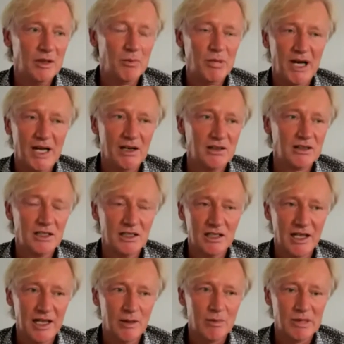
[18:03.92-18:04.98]
a pilot in an
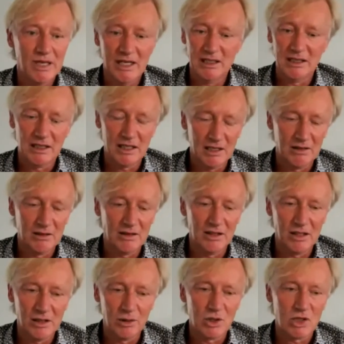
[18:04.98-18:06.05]
airplane cannot
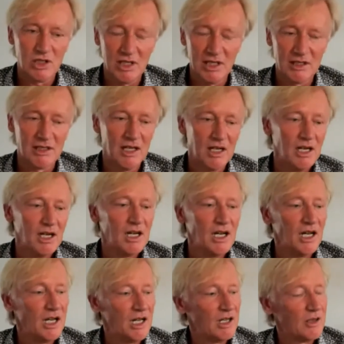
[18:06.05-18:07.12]
negotiate
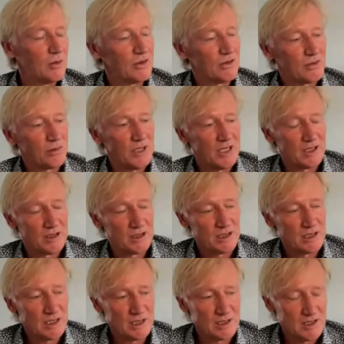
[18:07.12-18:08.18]
with
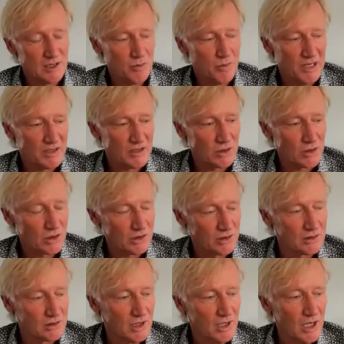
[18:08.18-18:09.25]
360
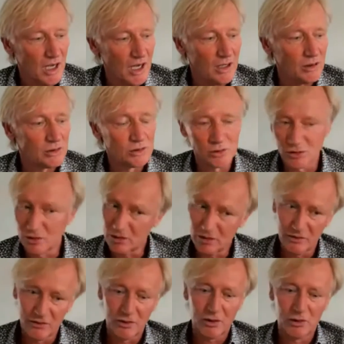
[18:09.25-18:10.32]
passengers how to sort
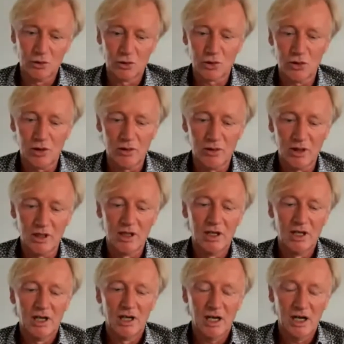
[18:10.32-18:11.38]
of control
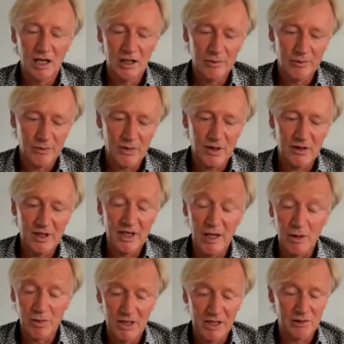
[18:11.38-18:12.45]
the
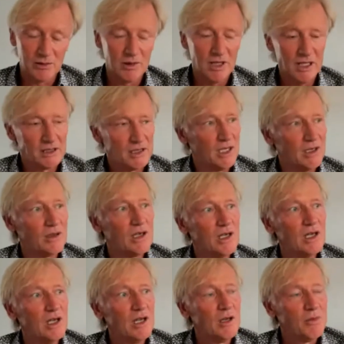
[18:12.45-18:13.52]
airplane right now.
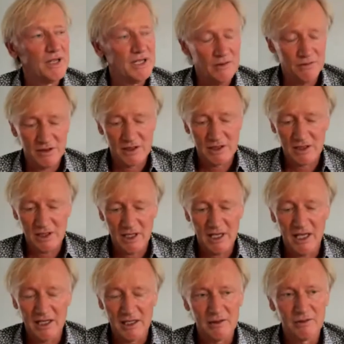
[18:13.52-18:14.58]
But if
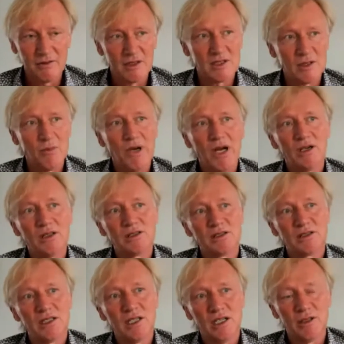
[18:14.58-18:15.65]
it's
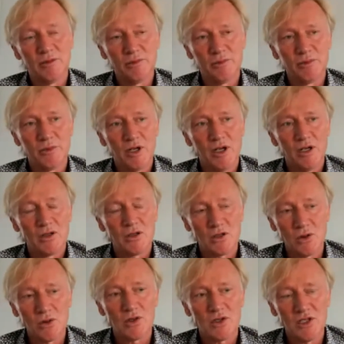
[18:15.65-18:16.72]
about
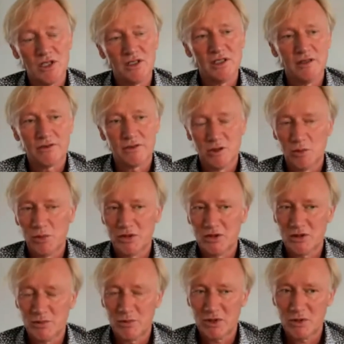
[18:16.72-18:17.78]
sourcing different
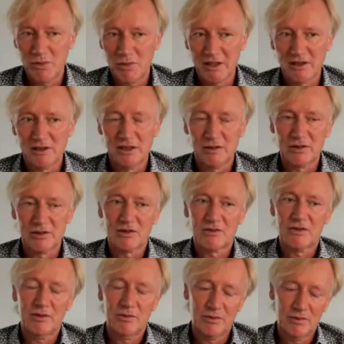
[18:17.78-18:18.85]
perspectives
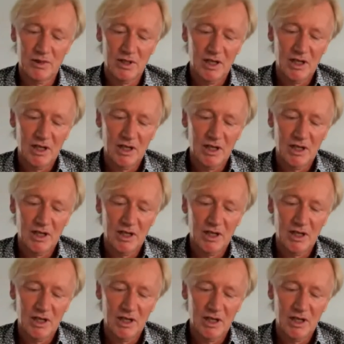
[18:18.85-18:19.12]
from